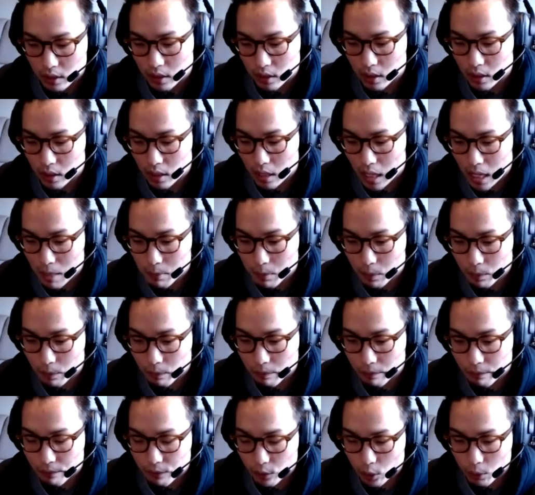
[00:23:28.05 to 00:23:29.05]
uh, I'm a
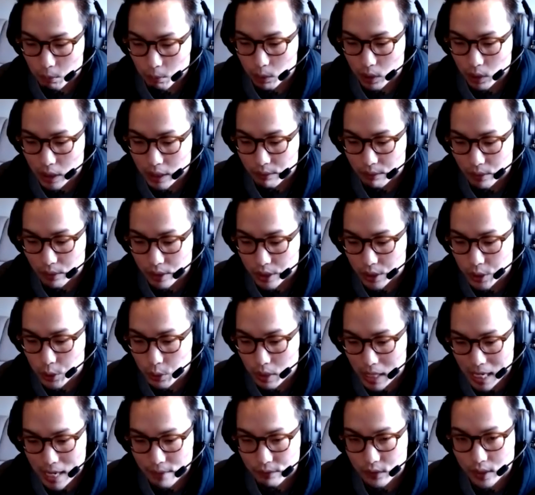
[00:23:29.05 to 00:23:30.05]
firm believer that you
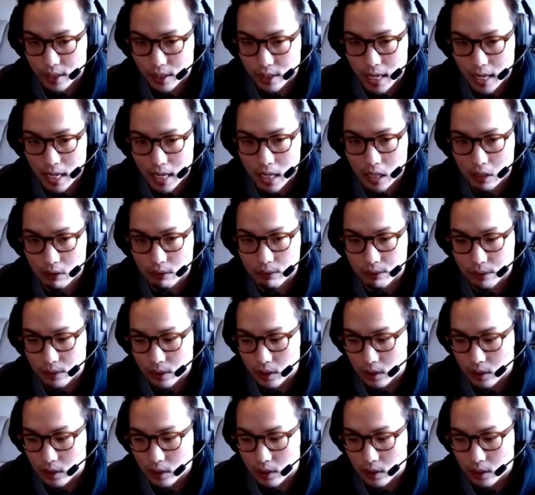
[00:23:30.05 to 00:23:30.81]
have to have